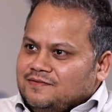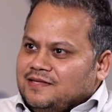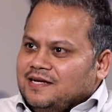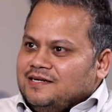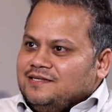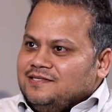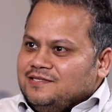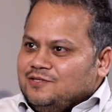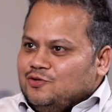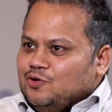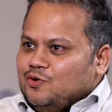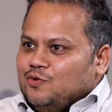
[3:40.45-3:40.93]

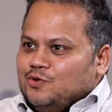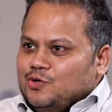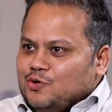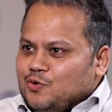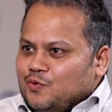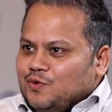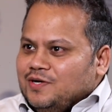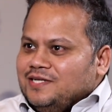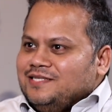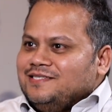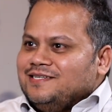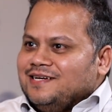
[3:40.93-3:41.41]
that 0 to
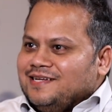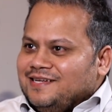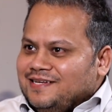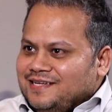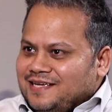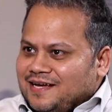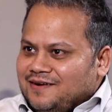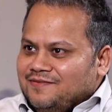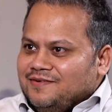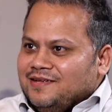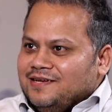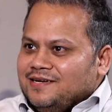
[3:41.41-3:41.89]
1
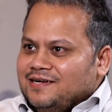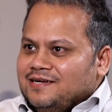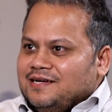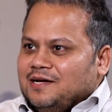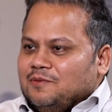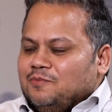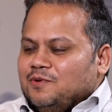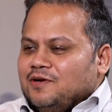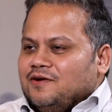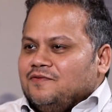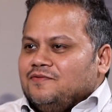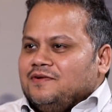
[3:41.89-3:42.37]
journey, I've done it a
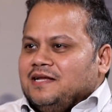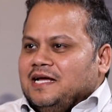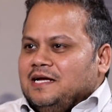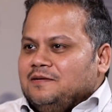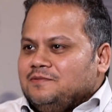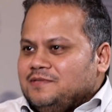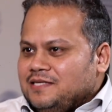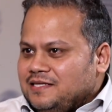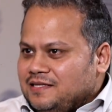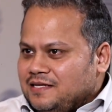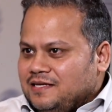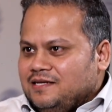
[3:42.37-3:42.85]
couple of
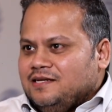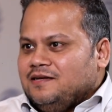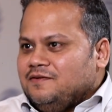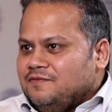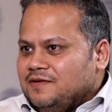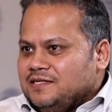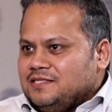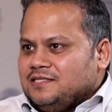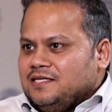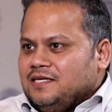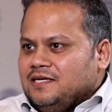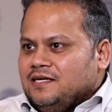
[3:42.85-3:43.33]
times and then
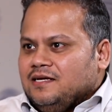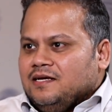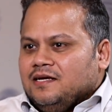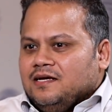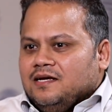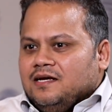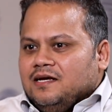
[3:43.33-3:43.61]
investing.